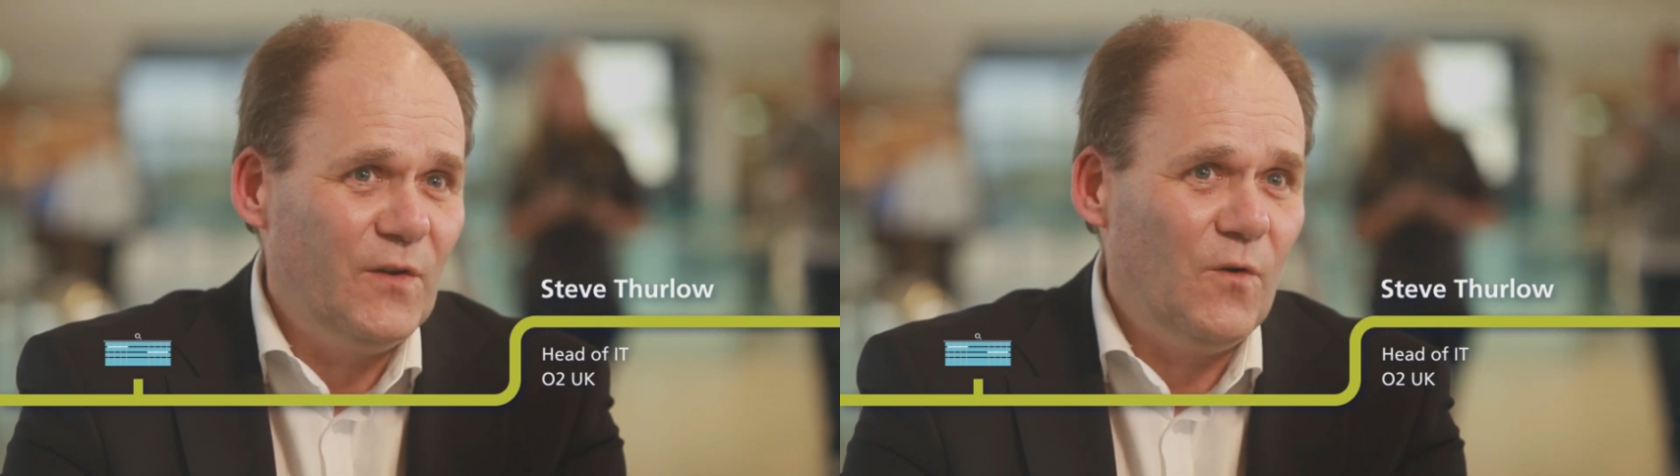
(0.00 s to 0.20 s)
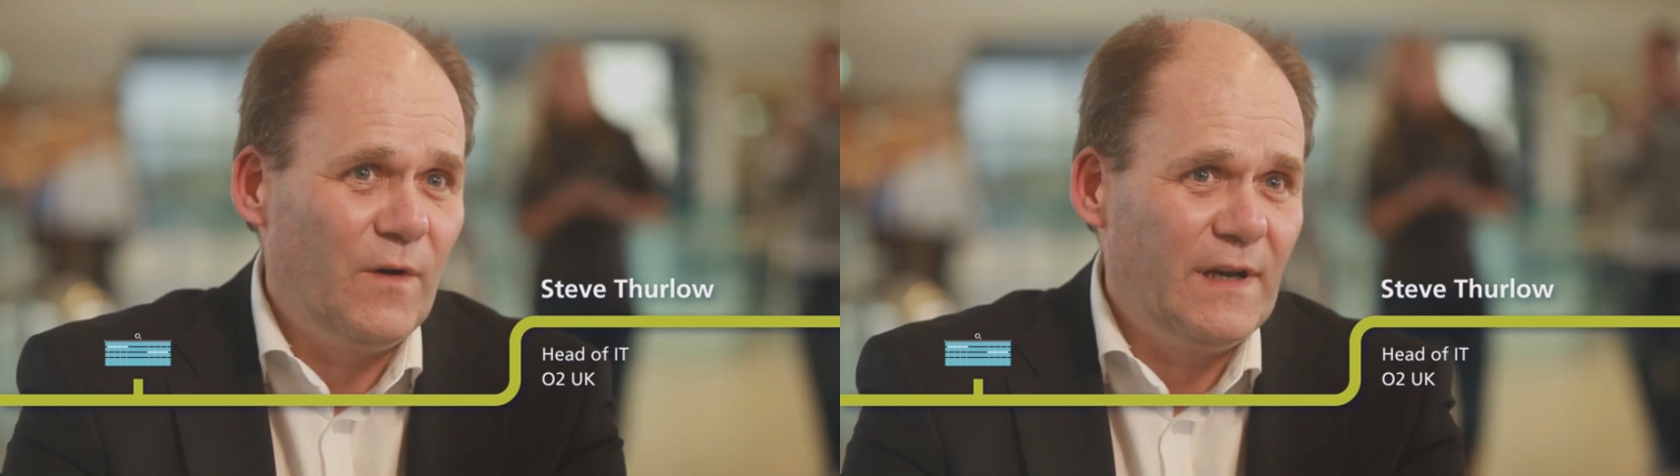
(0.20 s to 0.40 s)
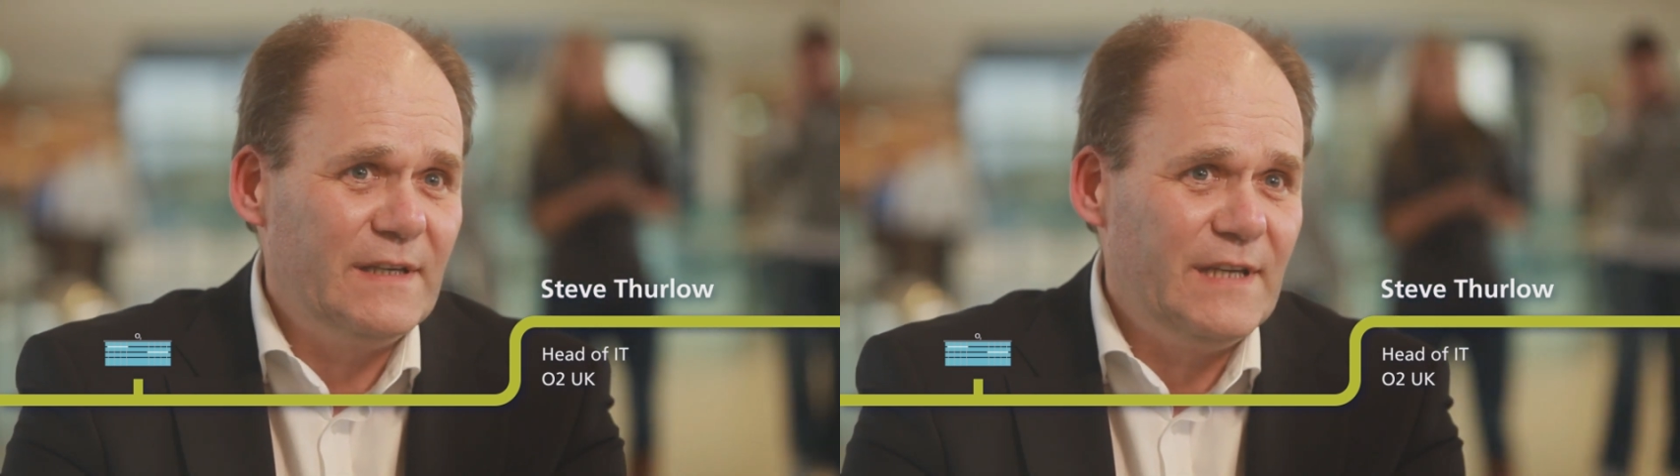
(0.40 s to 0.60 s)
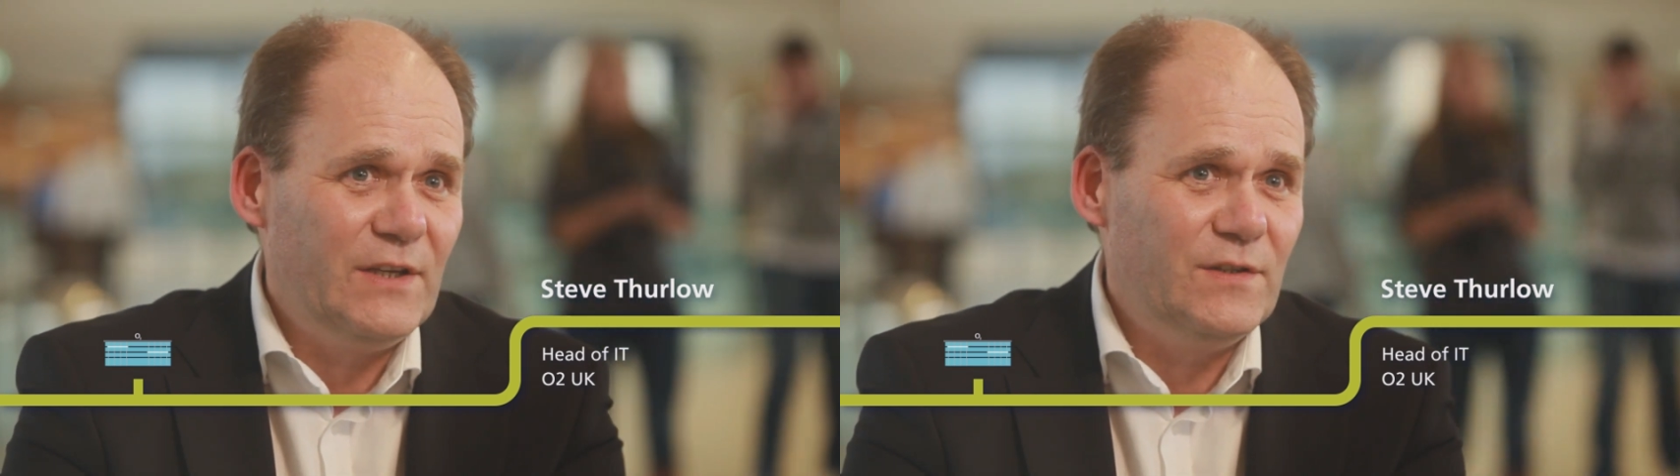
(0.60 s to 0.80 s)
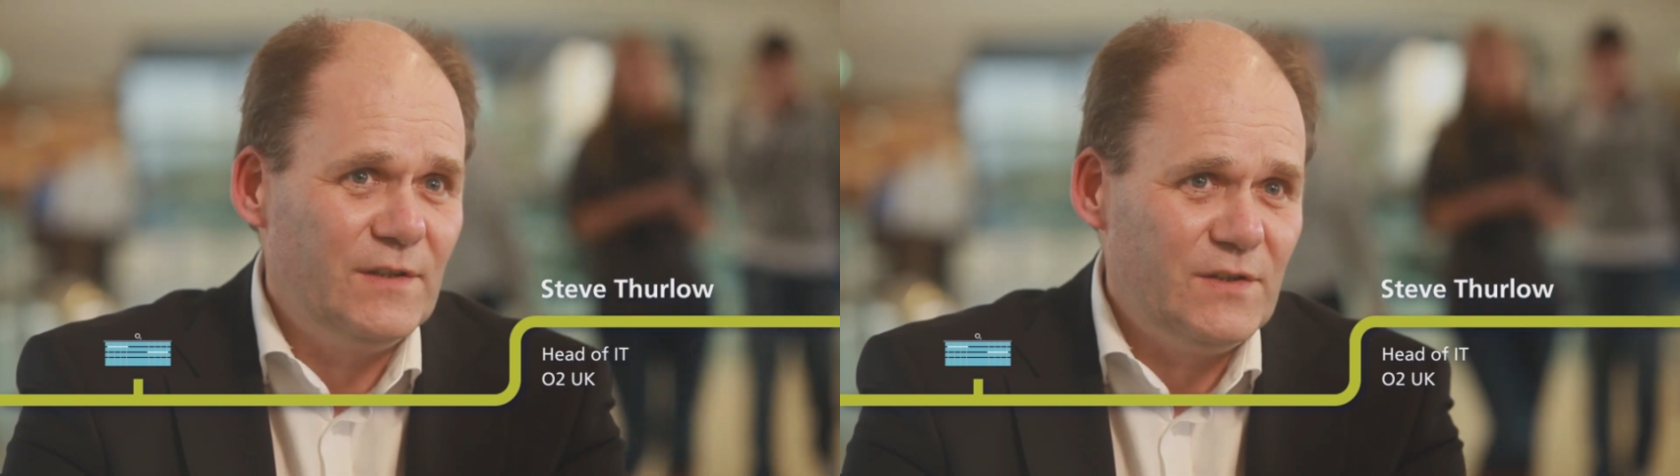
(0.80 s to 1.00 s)
the
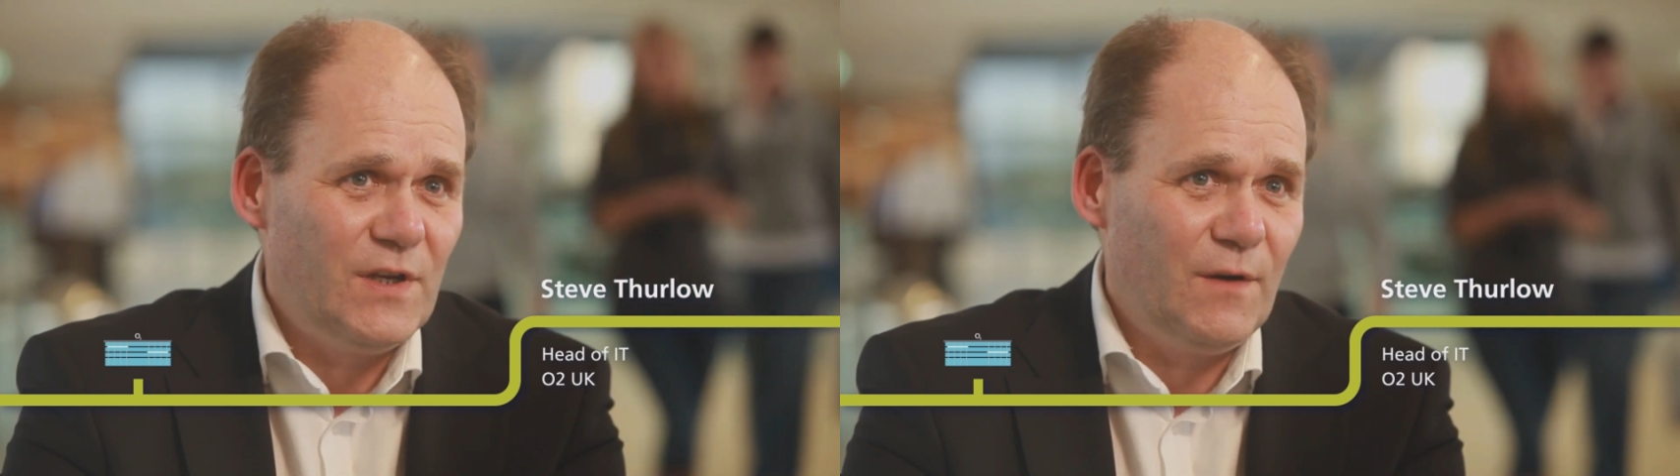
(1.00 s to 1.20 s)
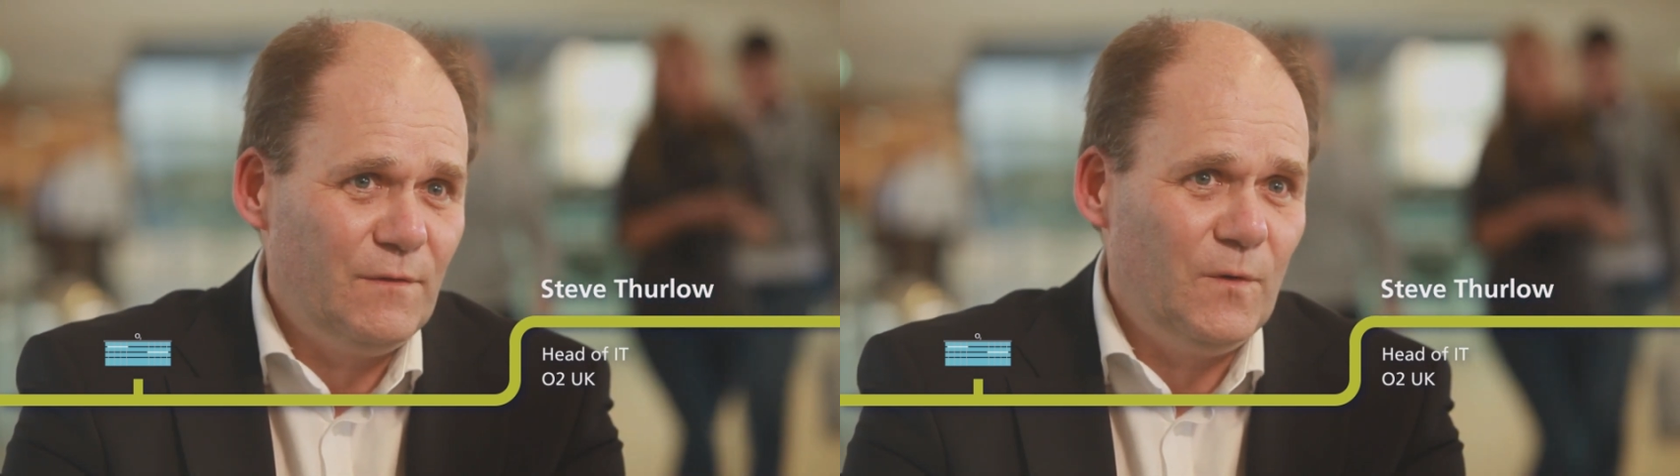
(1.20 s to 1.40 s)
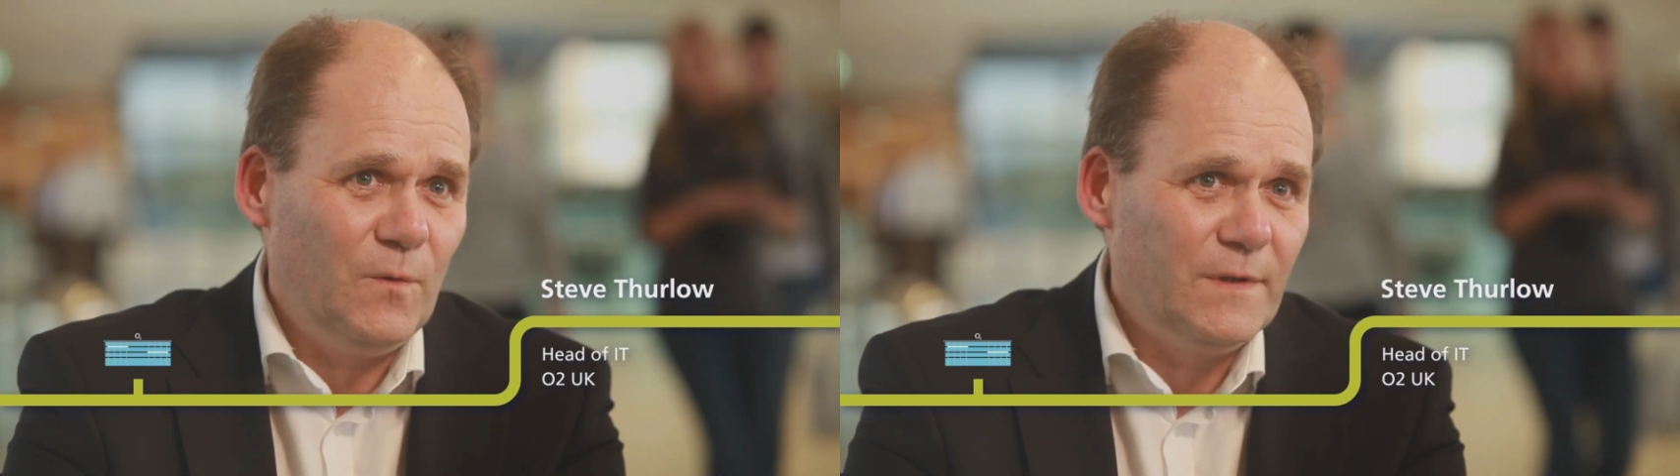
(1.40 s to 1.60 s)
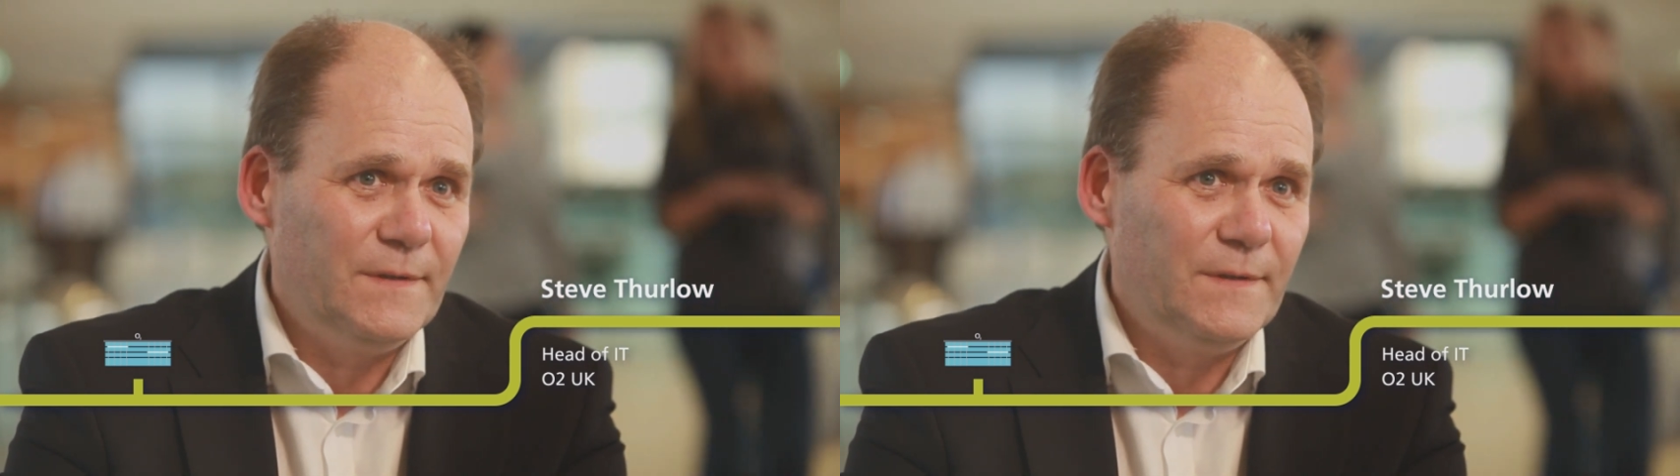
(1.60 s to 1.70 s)
organisation as you go forward.